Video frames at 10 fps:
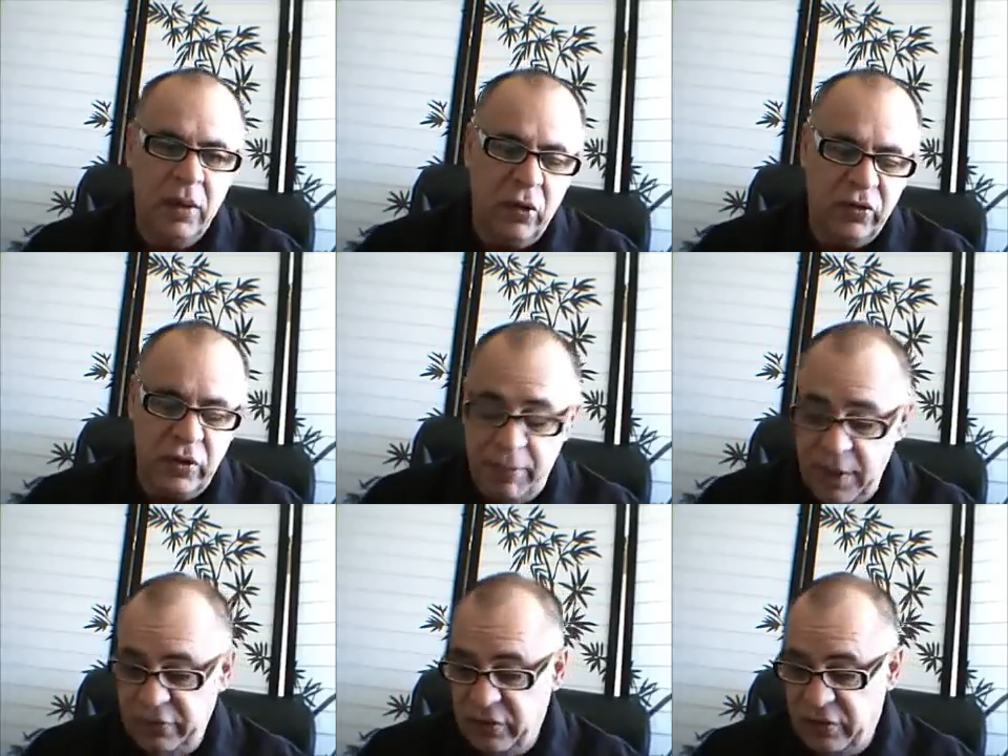Also
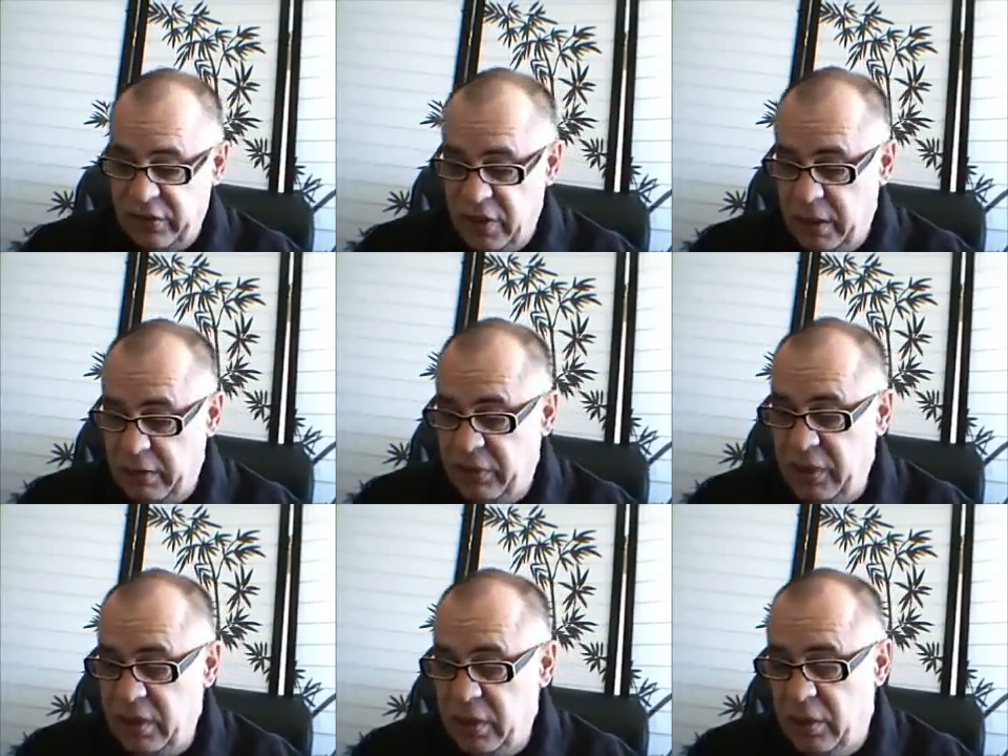depends on the time of
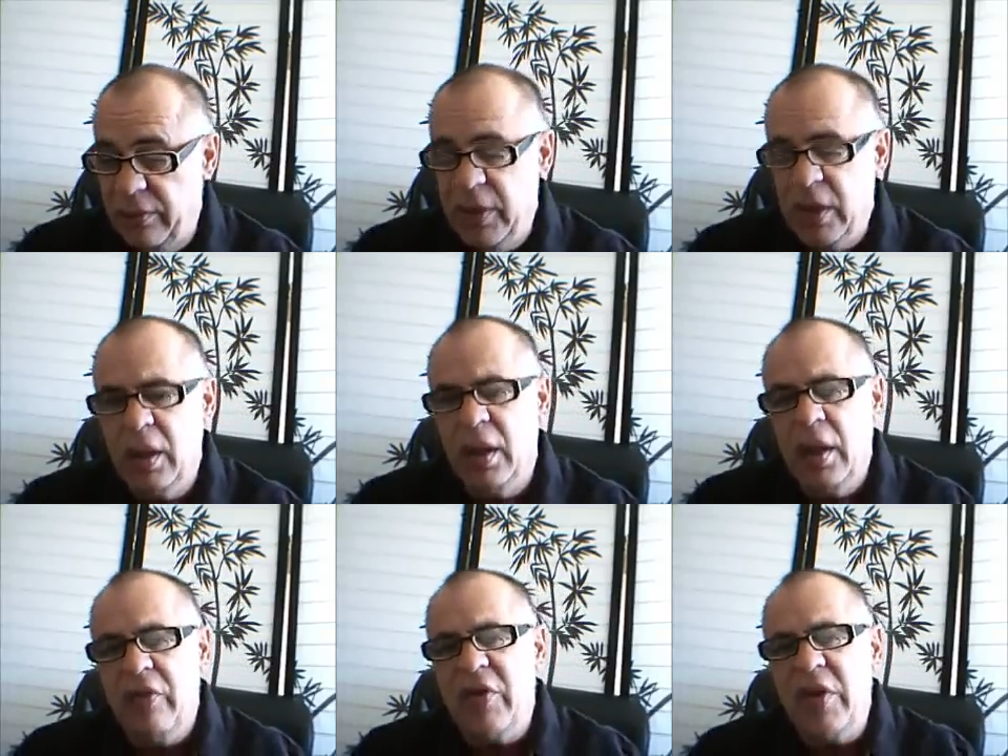the year.
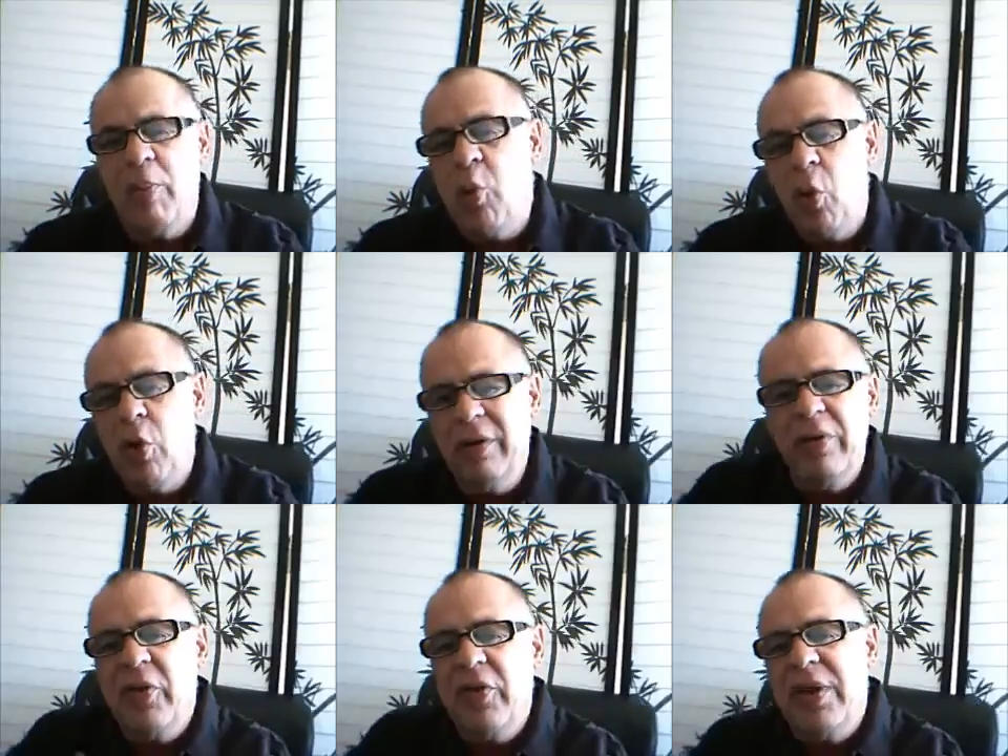The
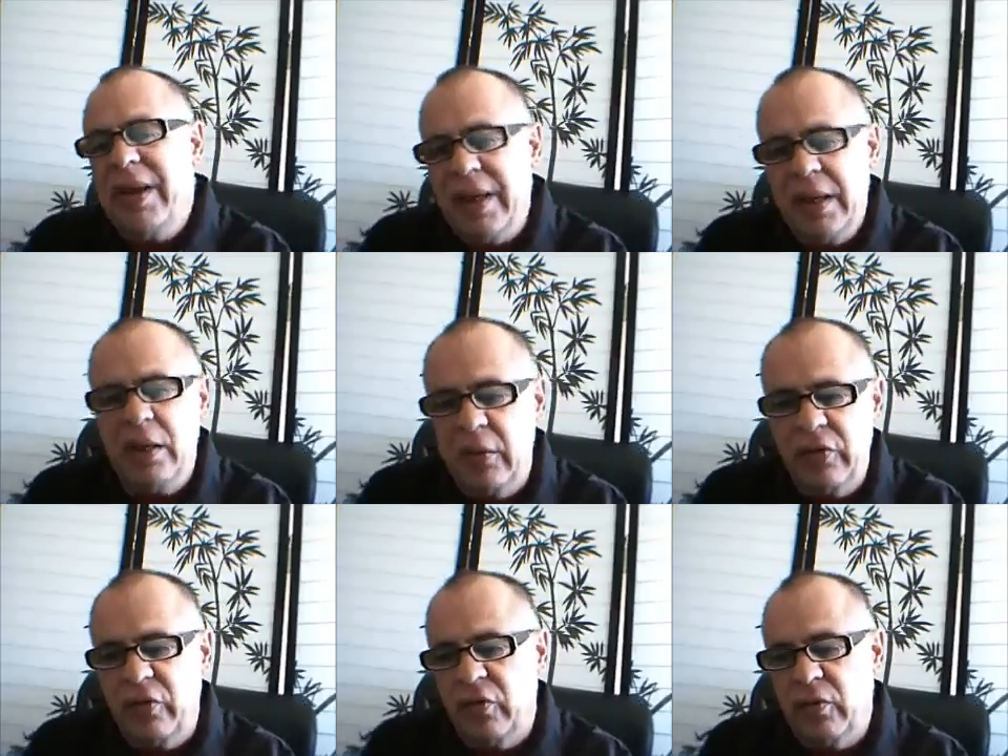important thing
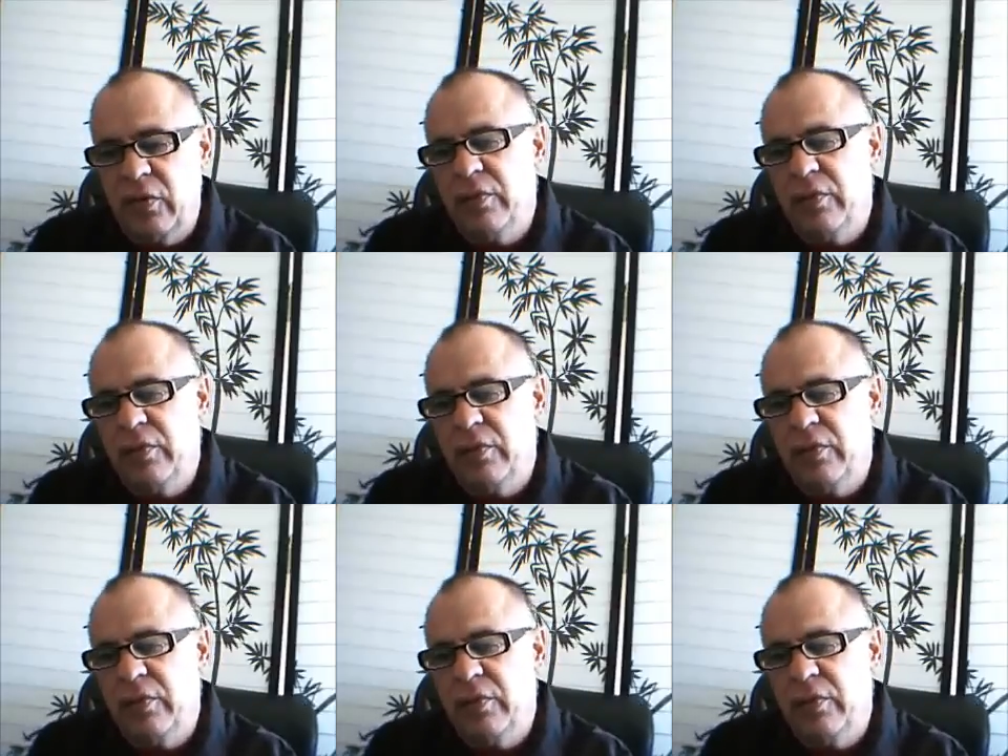is